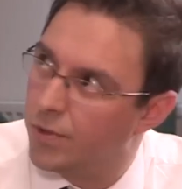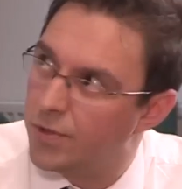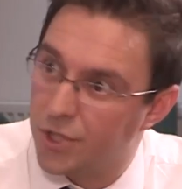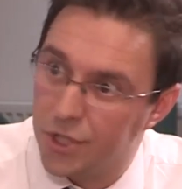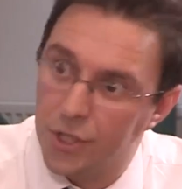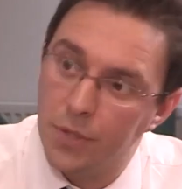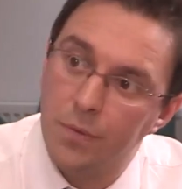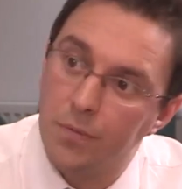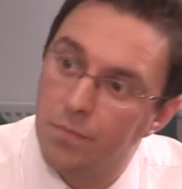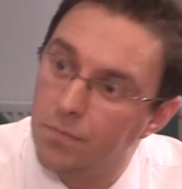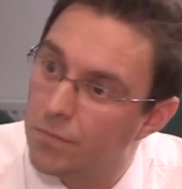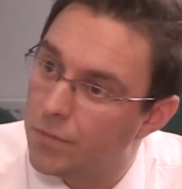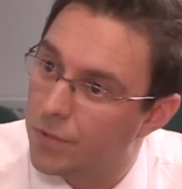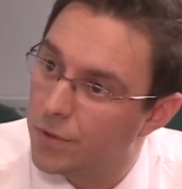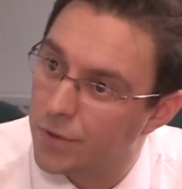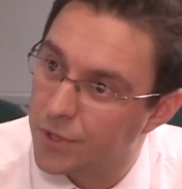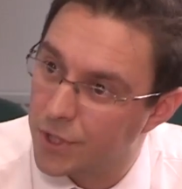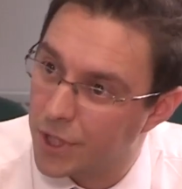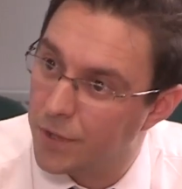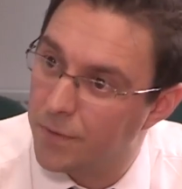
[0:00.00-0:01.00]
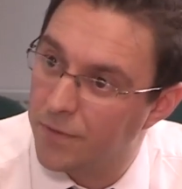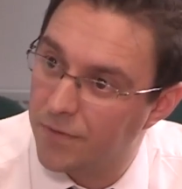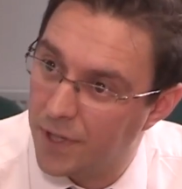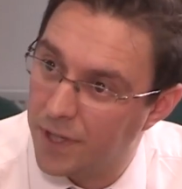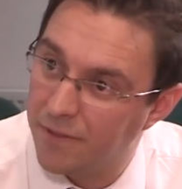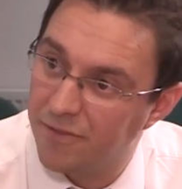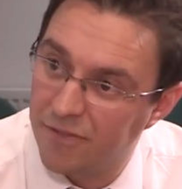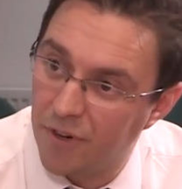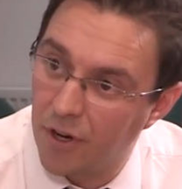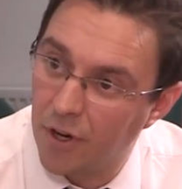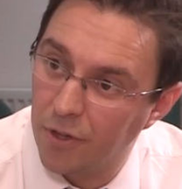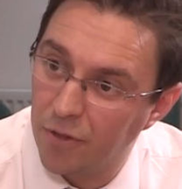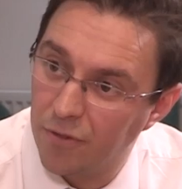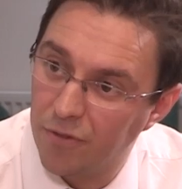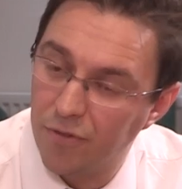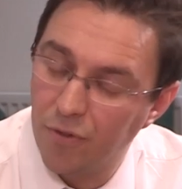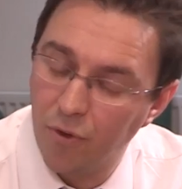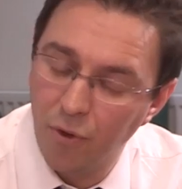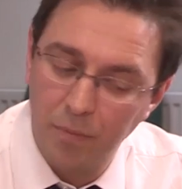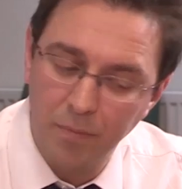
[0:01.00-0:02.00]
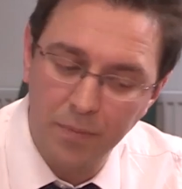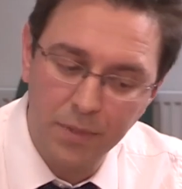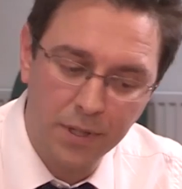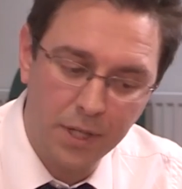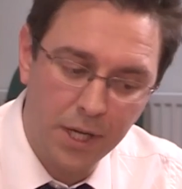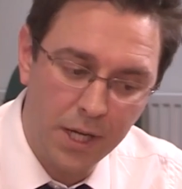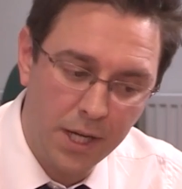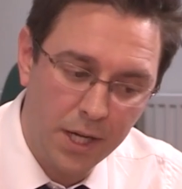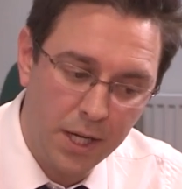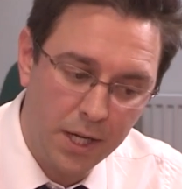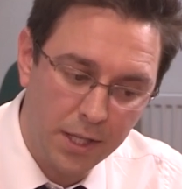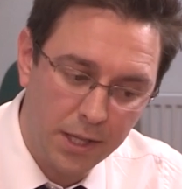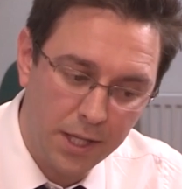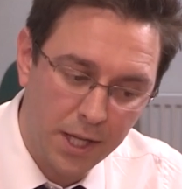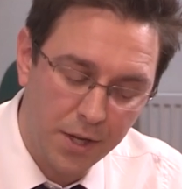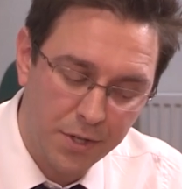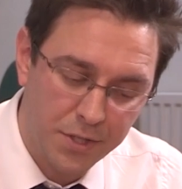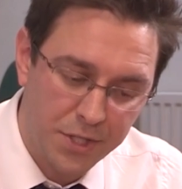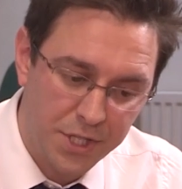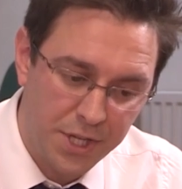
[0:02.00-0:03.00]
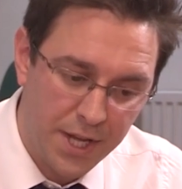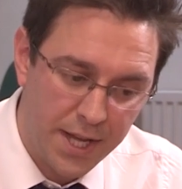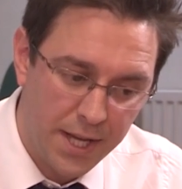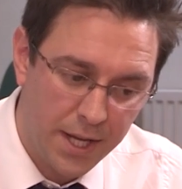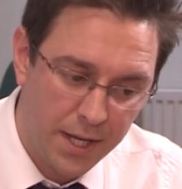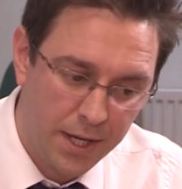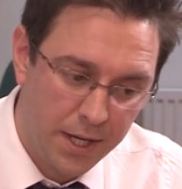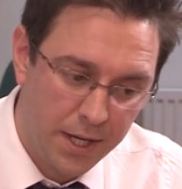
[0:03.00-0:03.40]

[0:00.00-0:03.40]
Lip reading: June or so, in final form last year.